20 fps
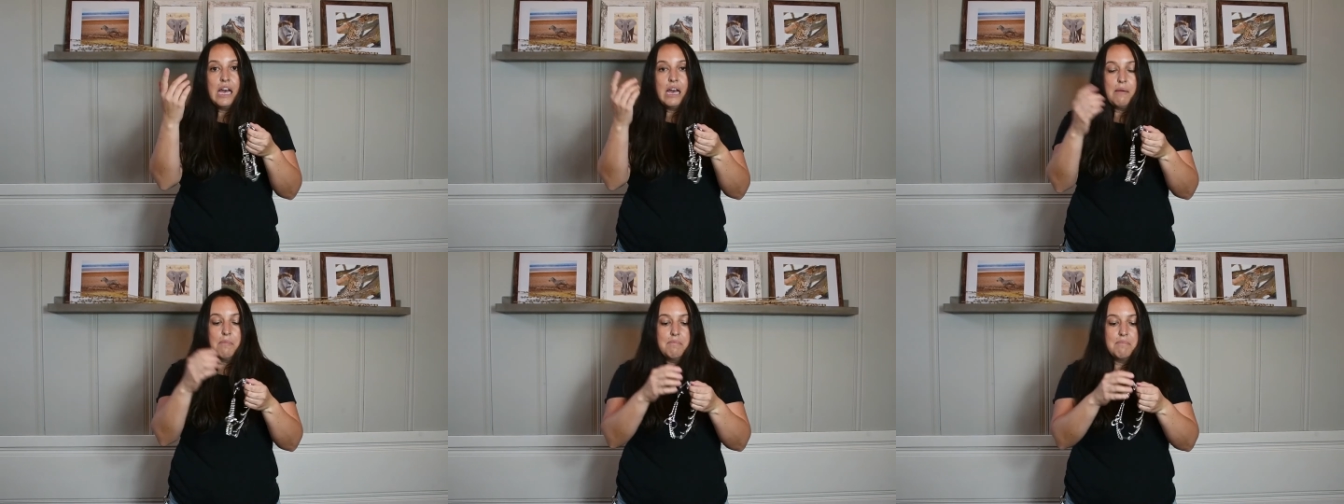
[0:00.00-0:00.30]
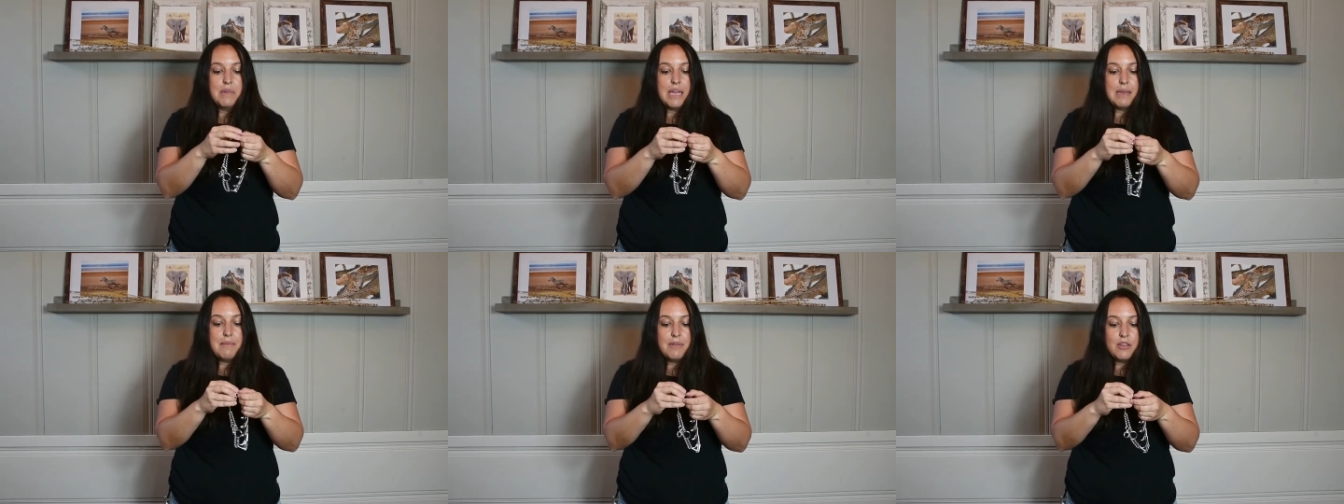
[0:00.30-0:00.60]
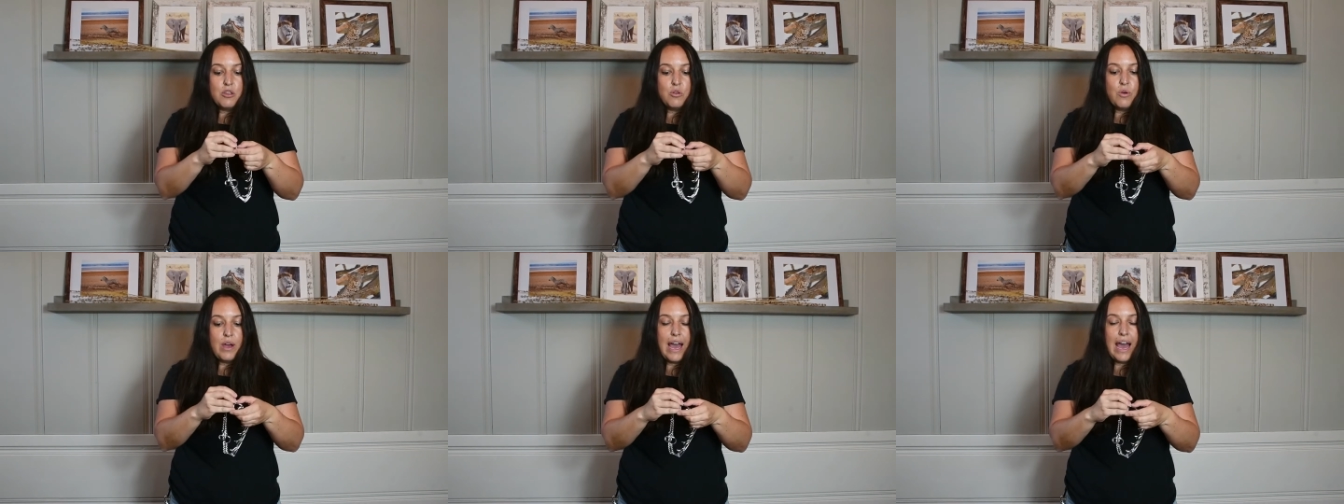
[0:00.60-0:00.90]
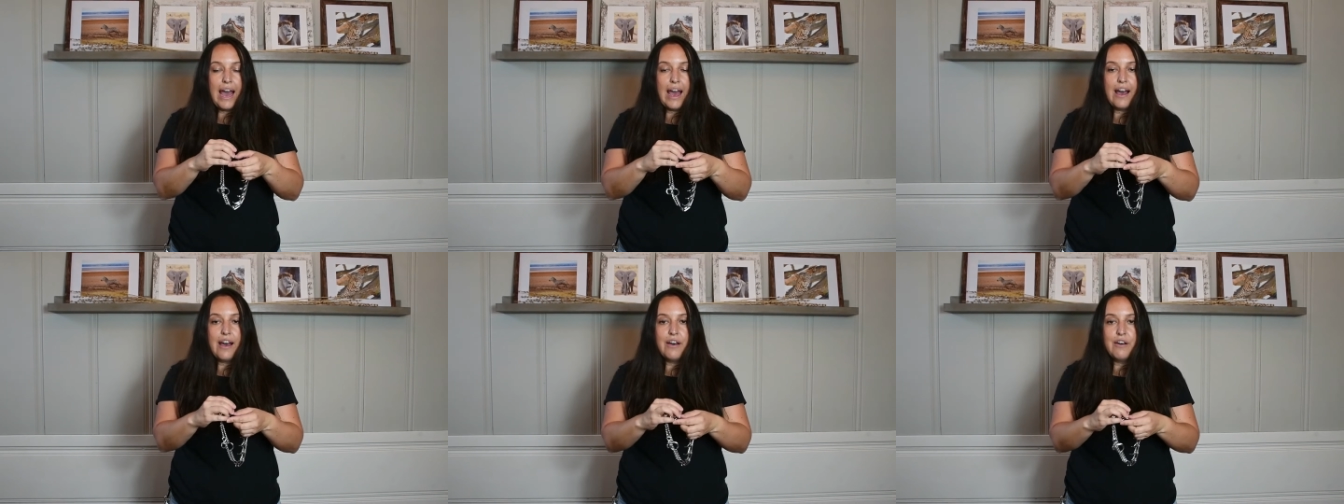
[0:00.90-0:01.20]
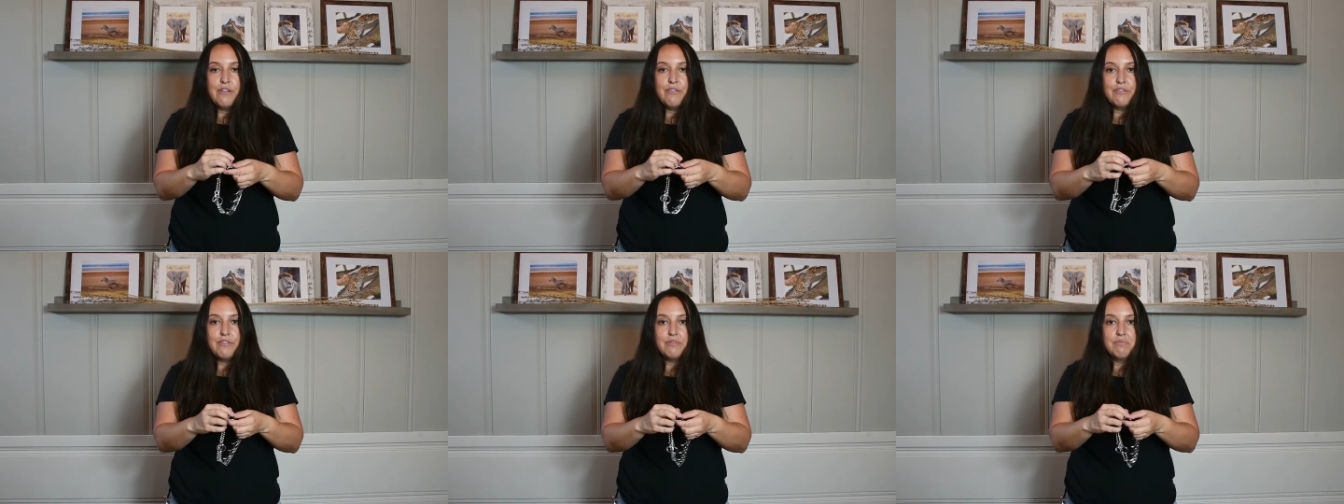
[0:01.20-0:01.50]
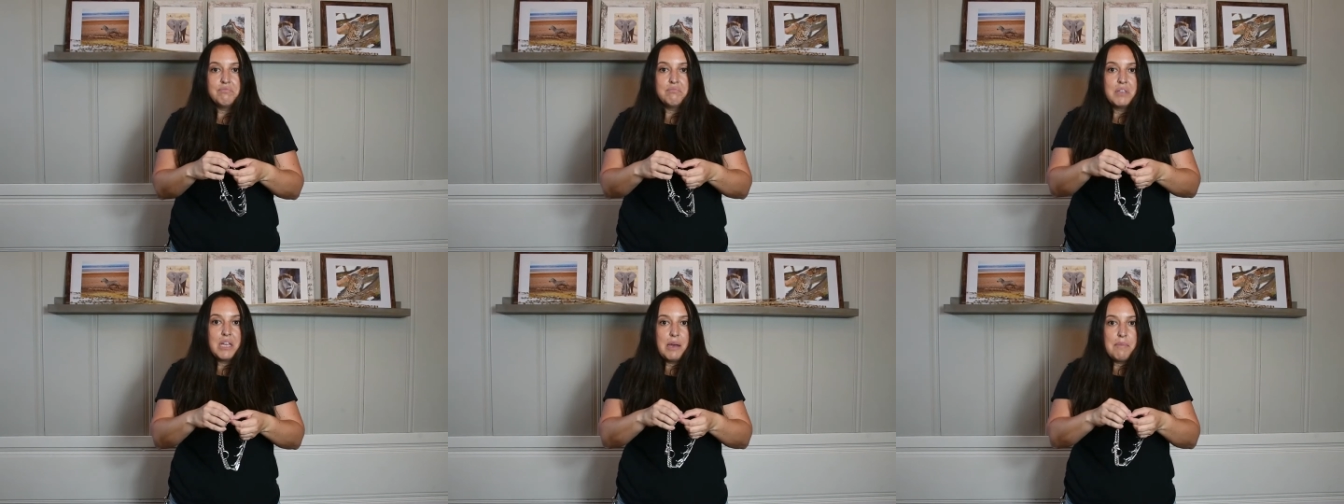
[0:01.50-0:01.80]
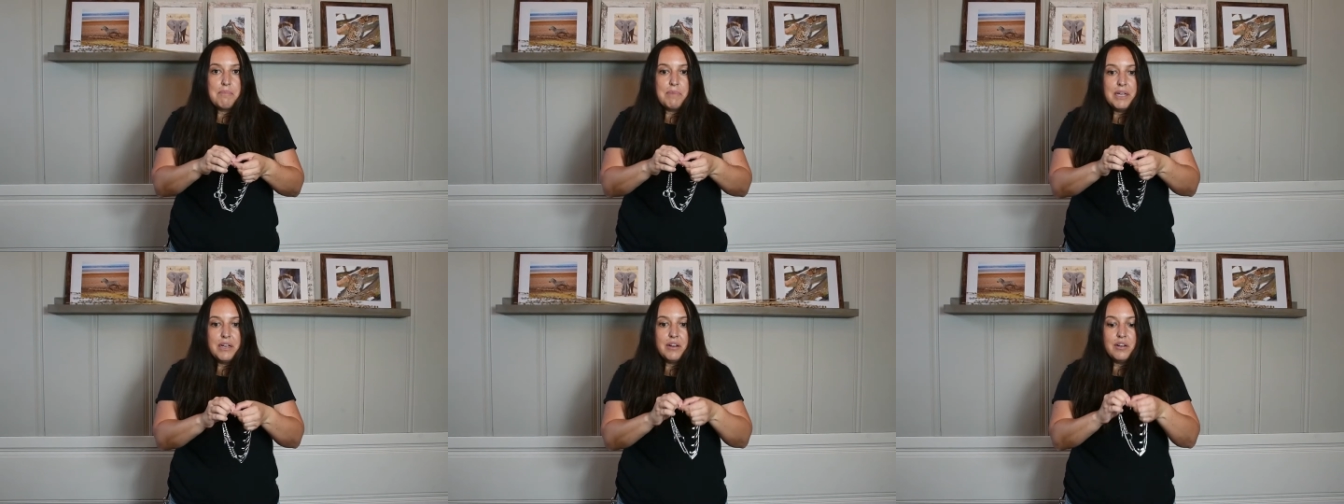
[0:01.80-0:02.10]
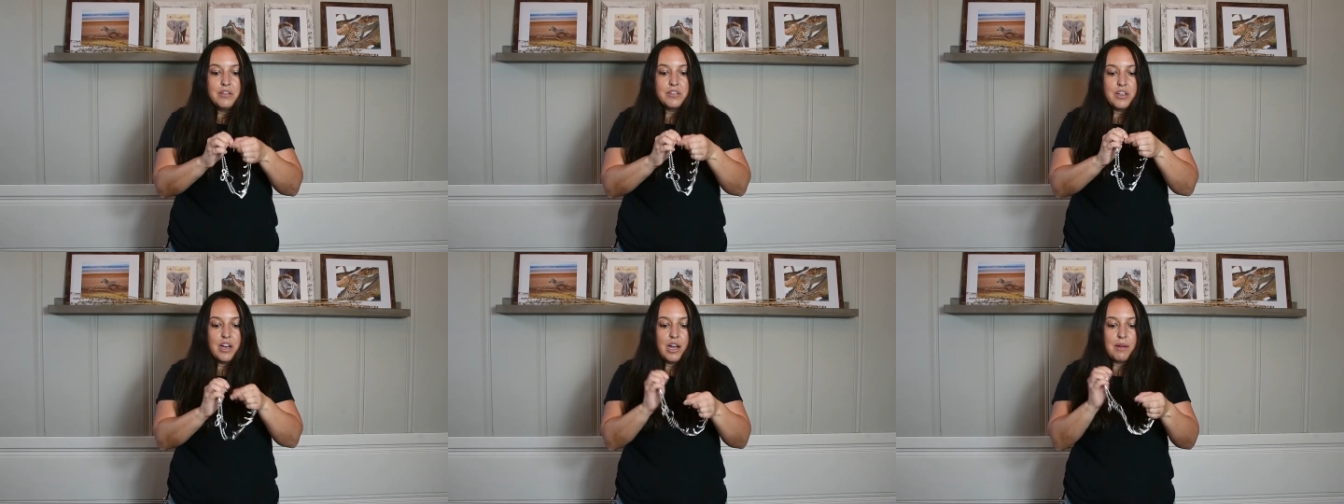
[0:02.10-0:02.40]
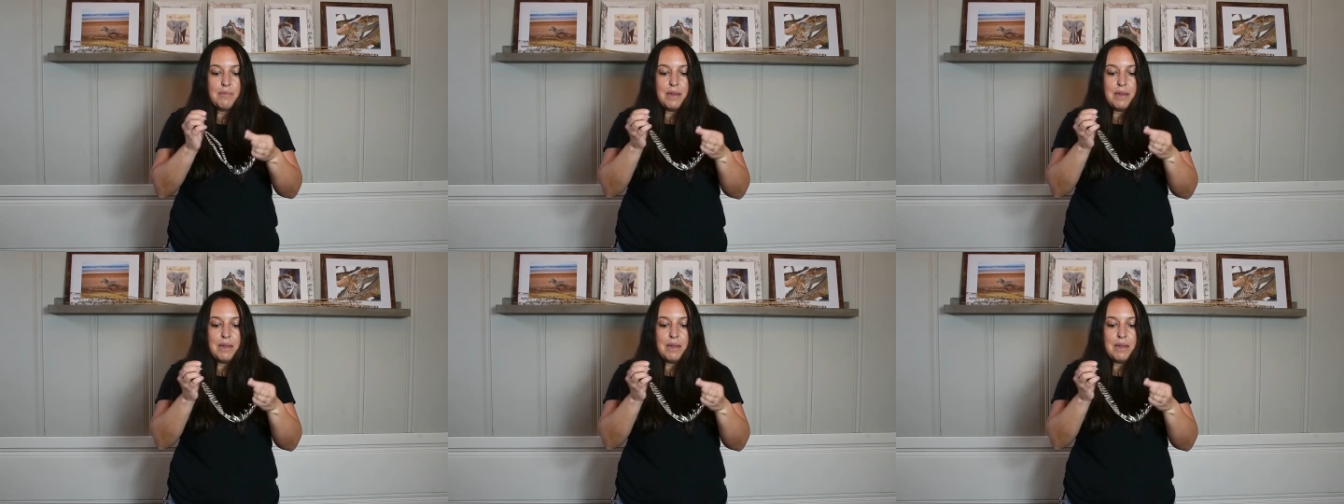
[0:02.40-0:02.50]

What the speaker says: Maybe you have a bigger dog.